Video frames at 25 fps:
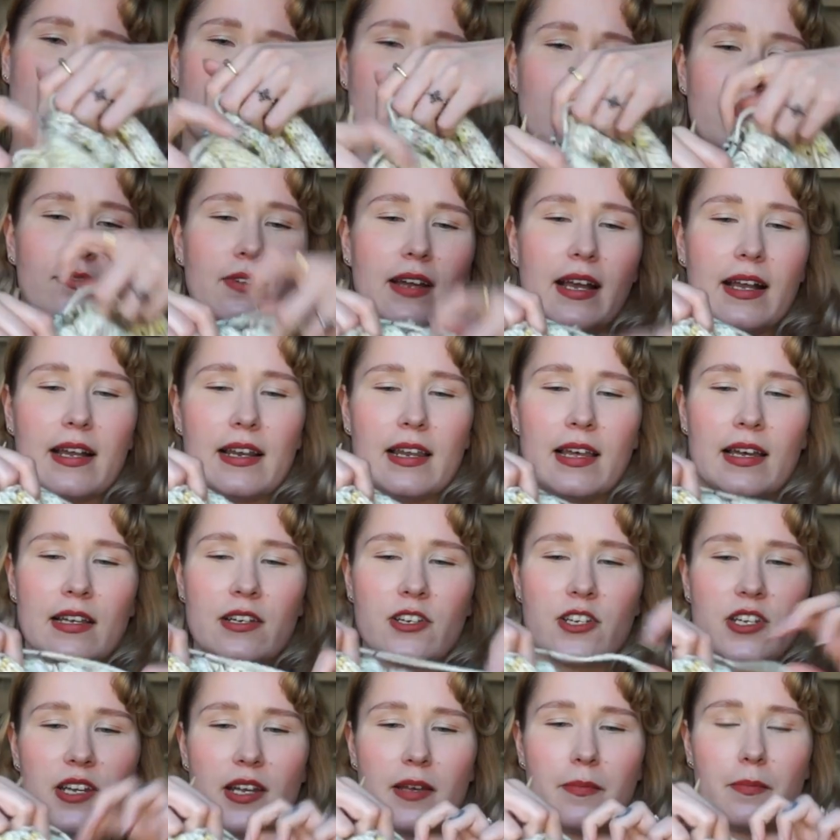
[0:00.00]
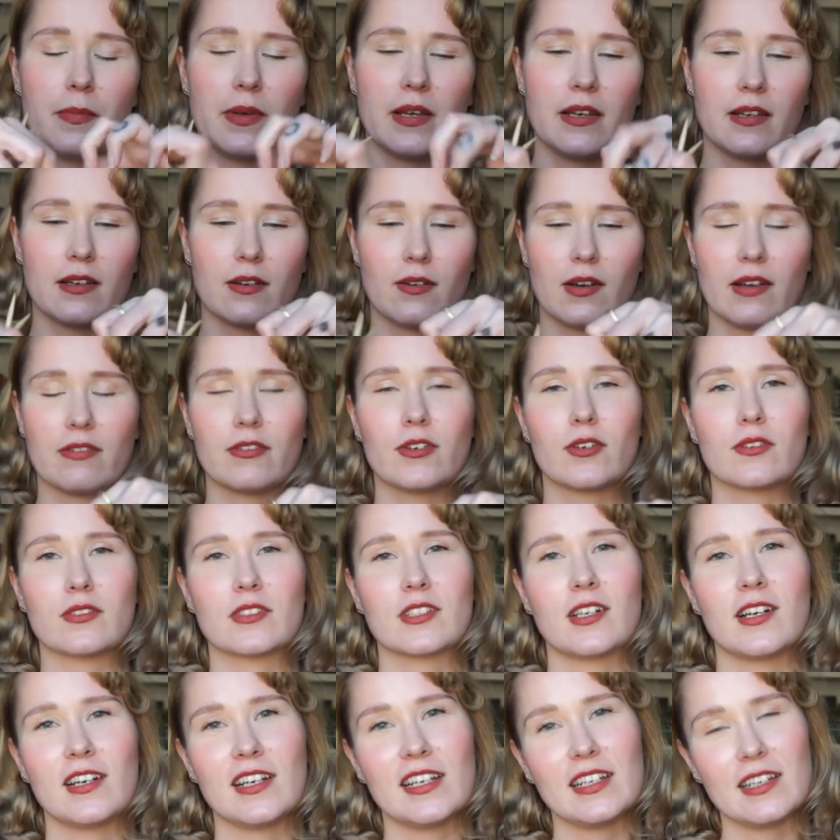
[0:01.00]
the raglan shaping. Oh, I've
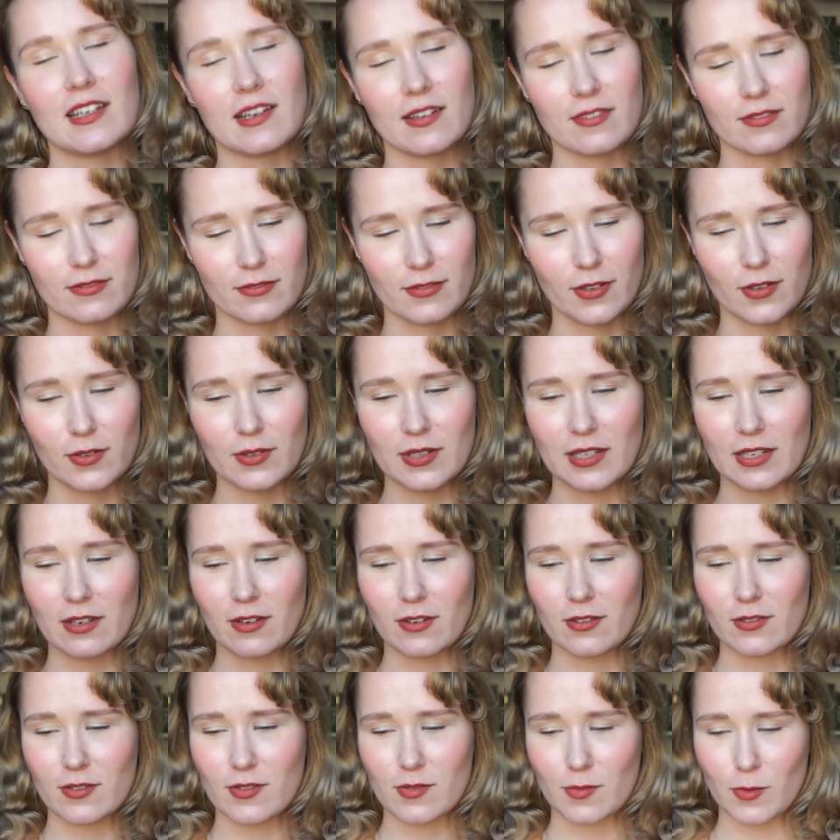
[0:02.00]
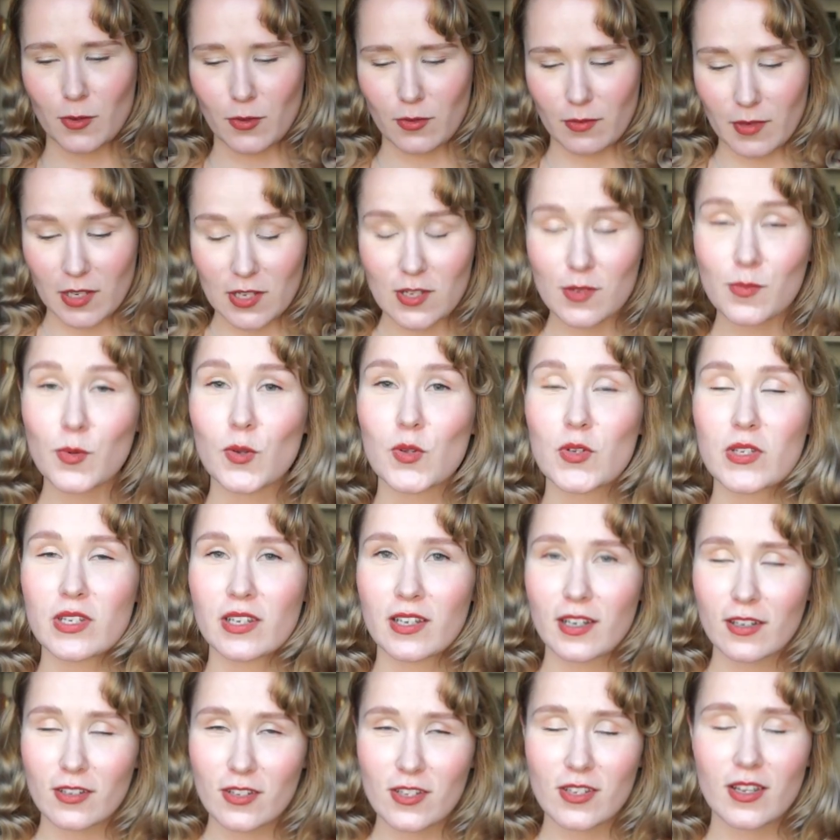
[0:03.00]
got tiny, I've only got a small
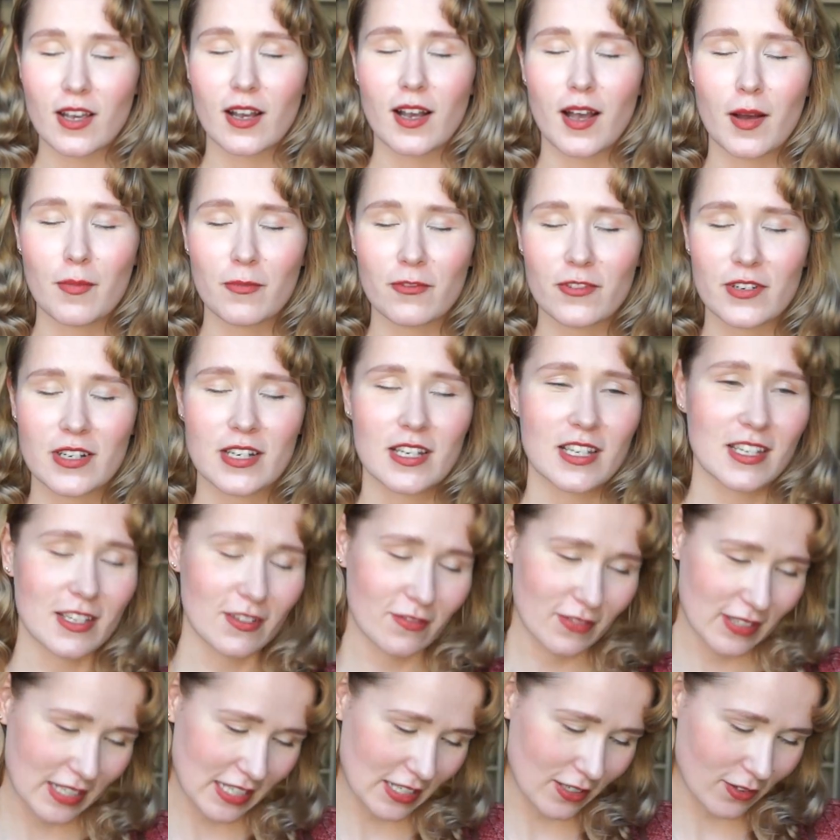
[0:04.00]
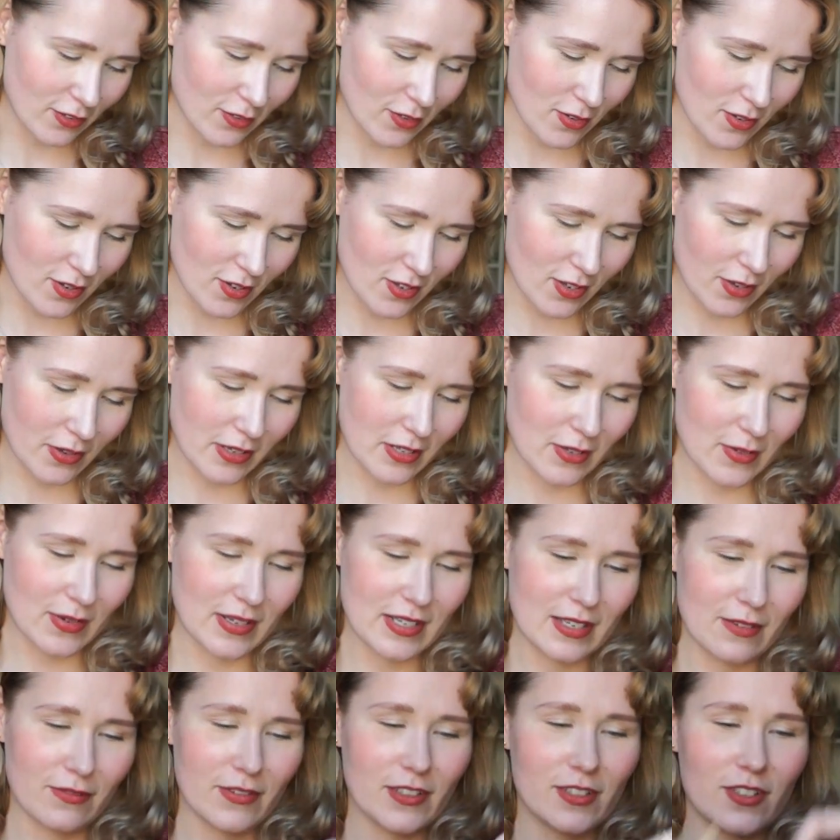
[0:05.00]
circumference of needles, so it's
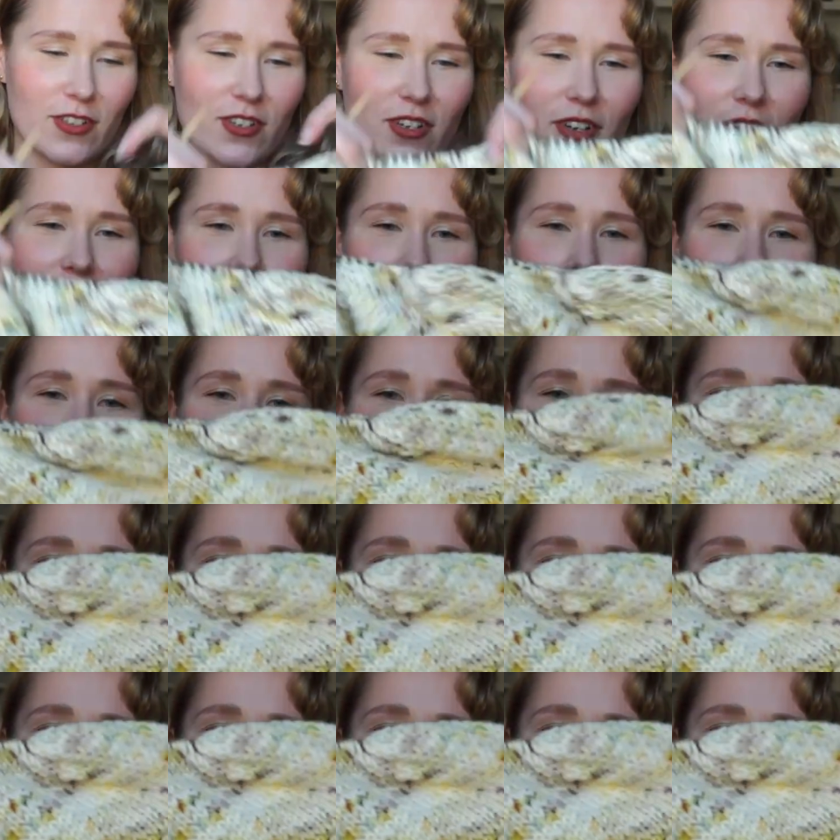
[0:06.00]
quite difficult to show you.